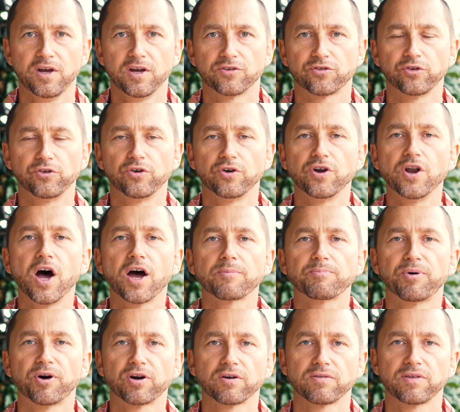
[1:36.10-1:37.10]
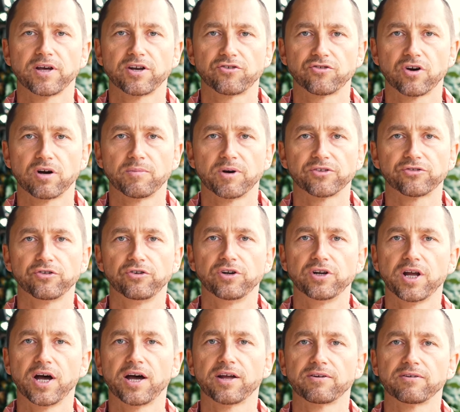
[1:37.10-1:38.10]
So you're not part of that drama. So you're
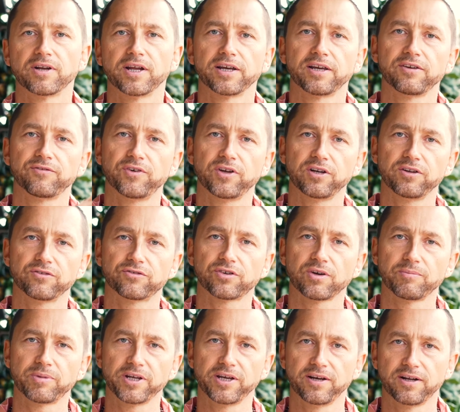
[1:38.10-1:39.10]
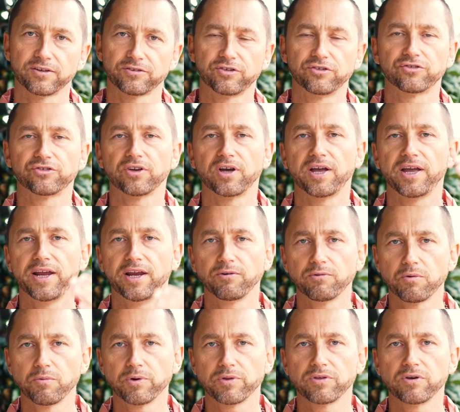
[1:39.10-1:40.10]
not like if somebody else is
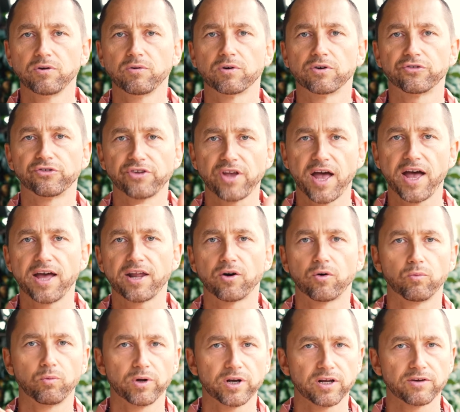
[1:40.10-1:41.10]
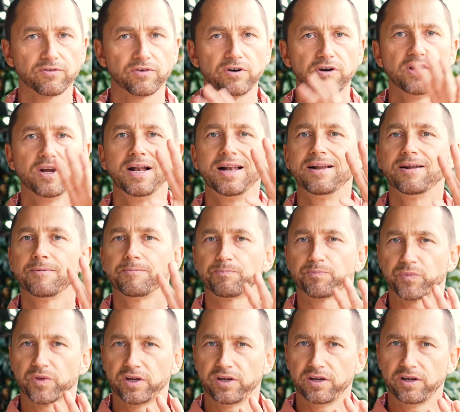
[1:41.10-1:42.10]
angry with you or sad or whatever,
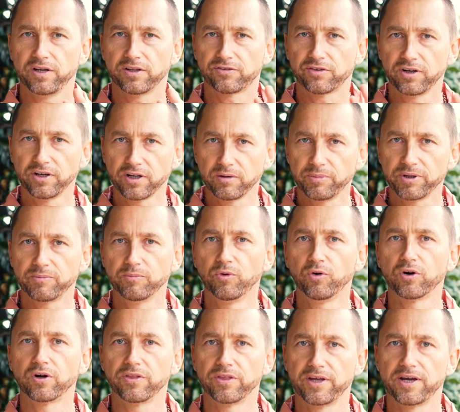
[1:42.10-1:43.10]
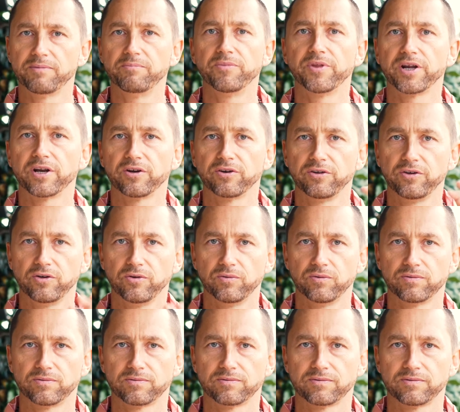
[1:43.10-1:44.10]
it's a little bit more on them than on you.
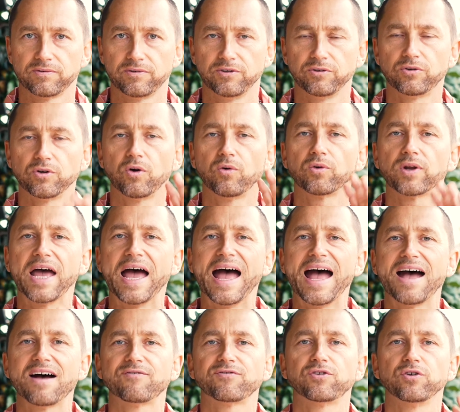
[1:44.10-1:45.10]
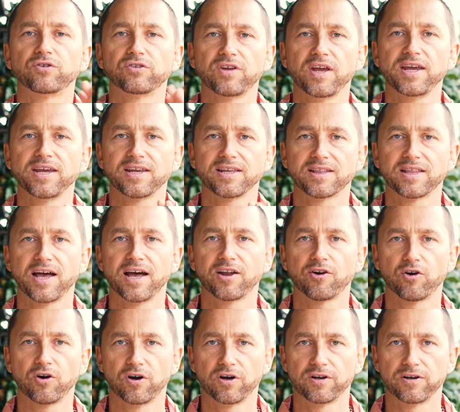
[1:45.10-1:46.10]
You don't have to take
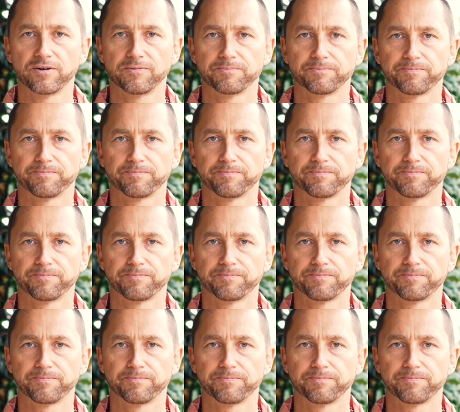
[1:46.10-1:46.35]
that on.